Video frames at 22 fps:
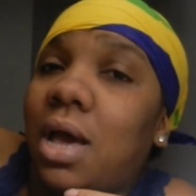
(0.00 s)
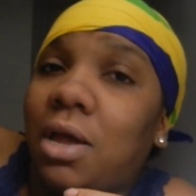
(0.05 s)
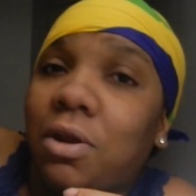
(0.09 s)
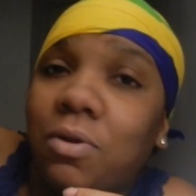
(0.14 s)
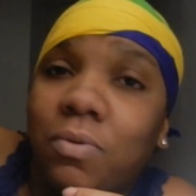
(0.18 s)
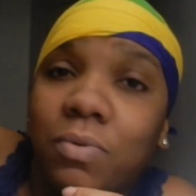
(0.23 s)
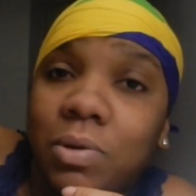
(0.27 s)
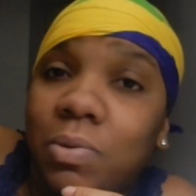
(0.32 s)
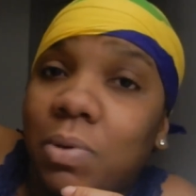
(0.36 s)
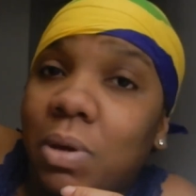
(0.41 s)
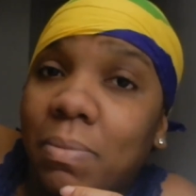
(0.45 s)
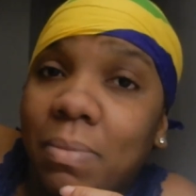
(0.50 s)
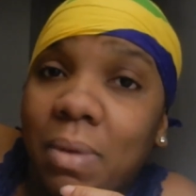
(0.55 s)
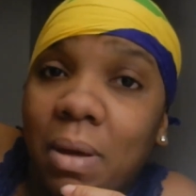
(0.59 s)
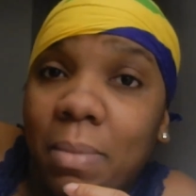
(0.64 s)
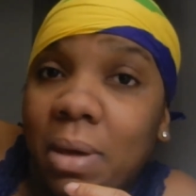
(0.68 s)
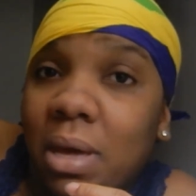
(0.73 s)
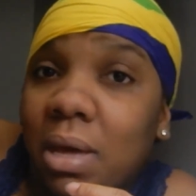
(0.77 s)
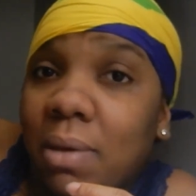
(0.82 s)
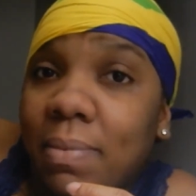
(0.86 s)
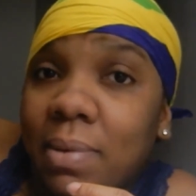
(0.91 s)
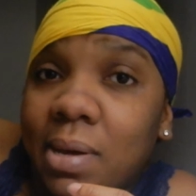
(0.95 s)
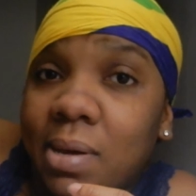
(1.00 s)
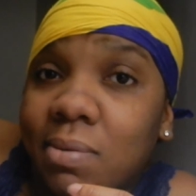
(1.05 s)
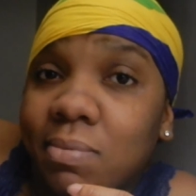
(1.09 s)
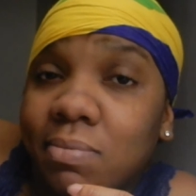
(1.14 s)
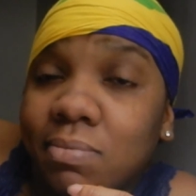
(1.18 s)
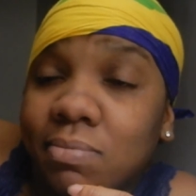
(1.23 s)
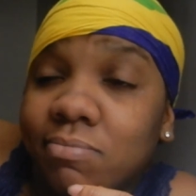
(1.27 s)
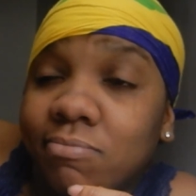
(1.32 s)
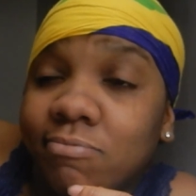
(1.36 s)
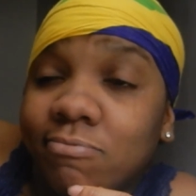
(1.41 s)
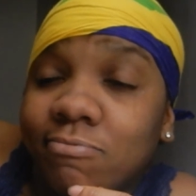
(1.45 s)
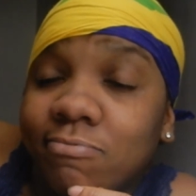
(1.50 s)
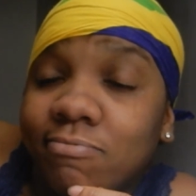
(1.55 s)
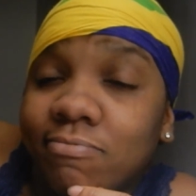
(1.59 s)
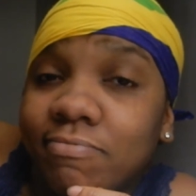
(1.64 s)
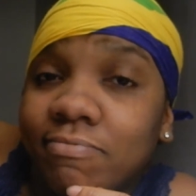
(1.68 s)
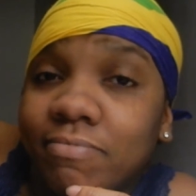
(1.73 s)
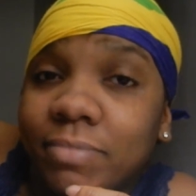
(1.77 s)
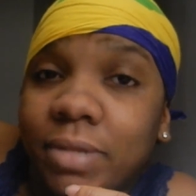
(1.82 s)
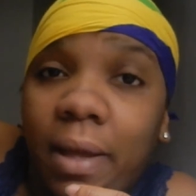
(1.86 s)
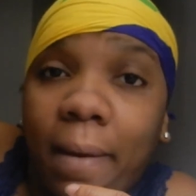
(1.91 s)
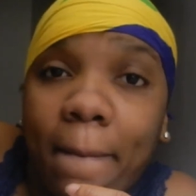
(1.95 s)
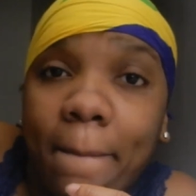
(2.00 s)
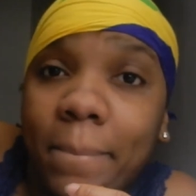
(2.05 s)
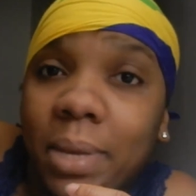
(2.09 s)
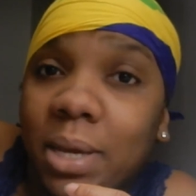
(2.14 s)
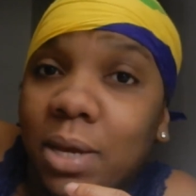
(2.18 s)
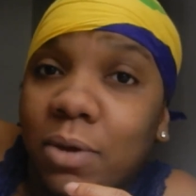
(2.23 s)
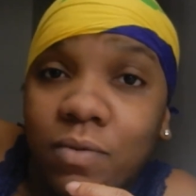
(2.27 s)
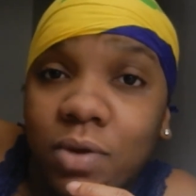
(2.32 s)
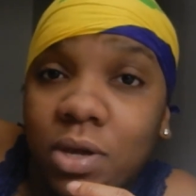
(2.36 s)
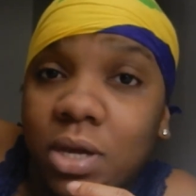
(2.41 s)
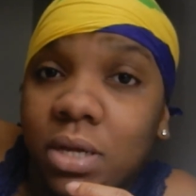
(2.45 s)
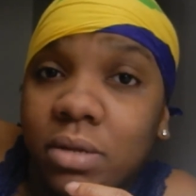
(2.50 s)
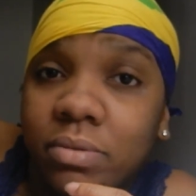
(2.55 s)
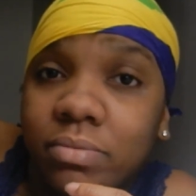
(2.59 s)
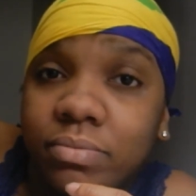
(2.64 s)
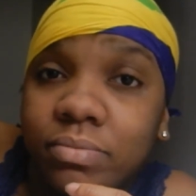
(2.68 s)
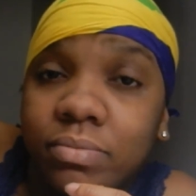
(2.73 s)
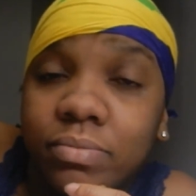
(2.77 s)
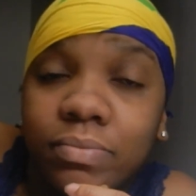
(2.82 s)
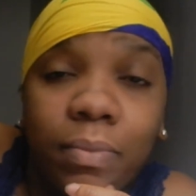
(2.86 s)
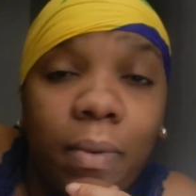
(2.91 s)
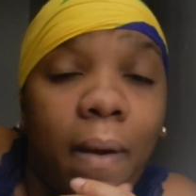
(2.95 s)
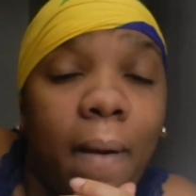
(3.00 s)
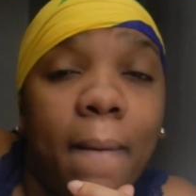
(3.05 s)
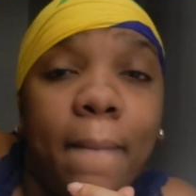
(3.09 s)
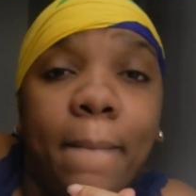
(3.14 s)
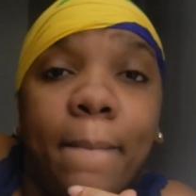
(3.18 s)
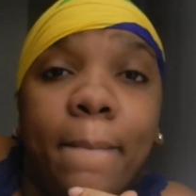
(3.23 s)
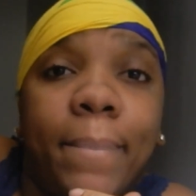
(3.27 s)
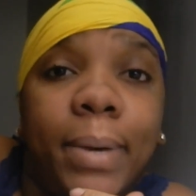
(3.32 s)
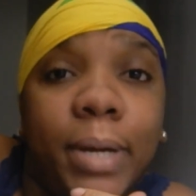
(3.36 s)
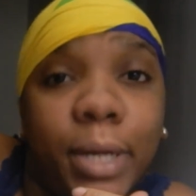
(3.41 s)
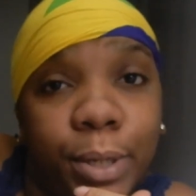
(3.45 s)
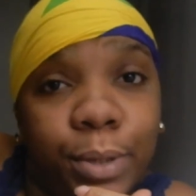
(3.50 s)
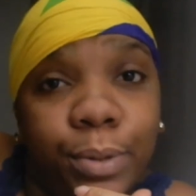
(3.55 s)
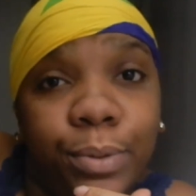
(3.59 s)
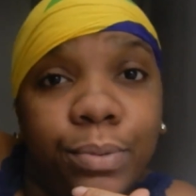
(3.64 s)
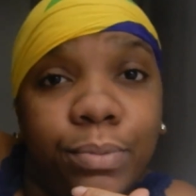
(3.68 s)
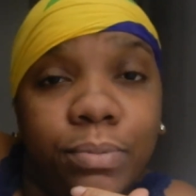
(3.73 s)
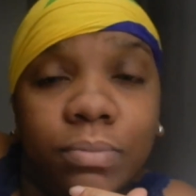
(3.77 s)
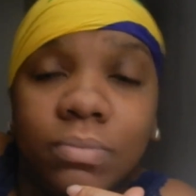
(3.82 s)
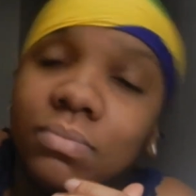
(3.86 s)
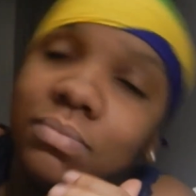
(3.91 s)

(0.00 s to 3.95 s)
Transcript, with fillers: I don't want to wake my baby. Period. Poo.